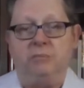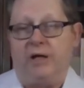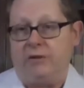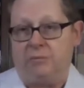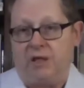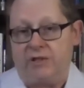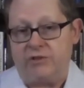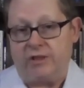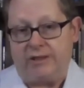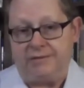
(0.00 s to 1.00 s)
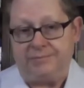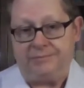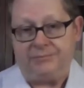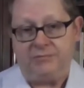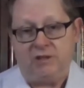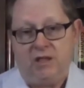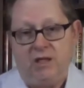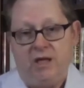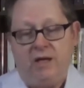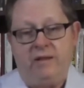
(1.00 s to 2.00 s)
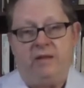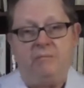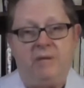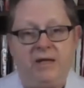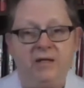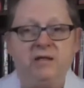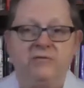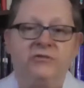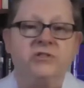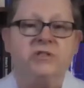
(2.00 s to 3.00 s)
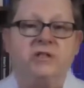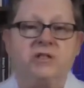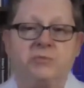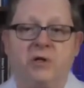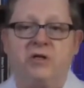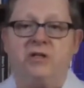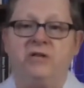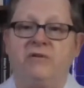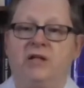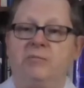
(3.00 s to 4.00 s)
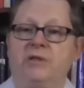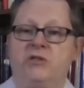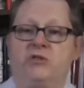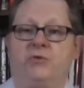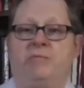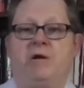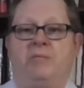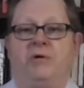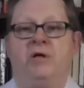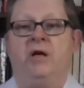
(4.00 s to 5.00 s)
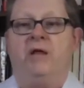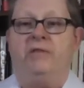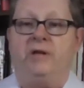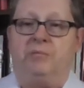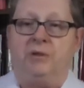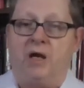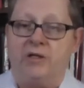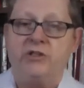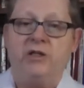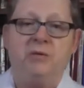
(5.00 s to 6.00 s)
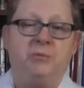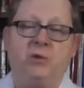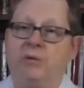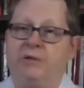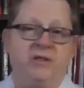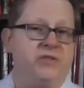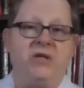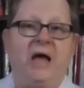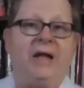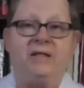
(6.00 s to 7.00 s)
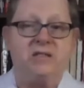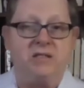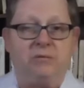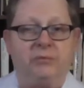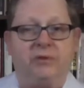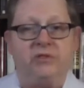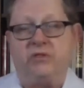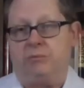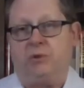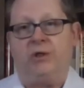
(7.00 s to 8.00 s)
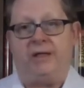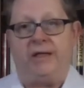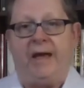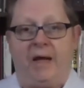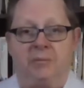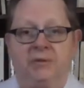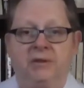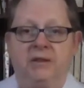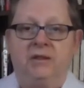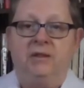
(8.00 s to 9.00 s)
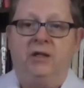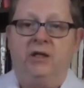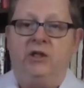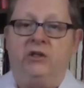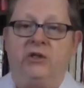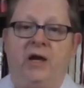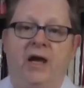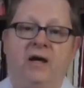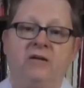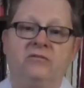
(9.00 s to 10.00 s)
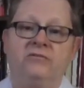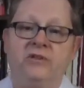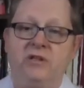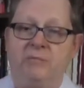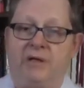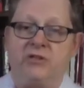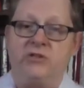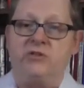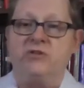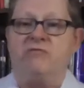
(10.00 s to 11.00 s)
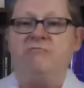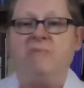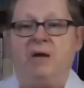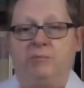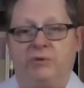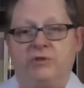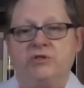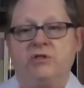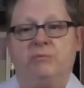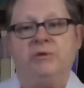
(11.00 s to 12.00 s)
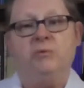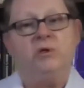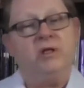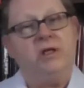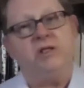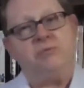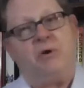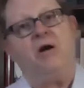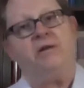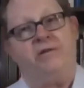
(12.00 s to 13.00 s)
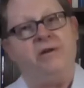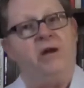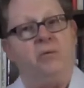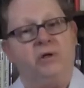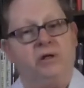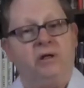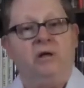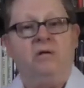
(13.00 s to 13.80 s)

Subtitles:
by the blockchain. The main difference in this part of the development is to remember that a blockchain deployment is not as simple as deploying an app. You have the dimensions of members that will be working as part of the network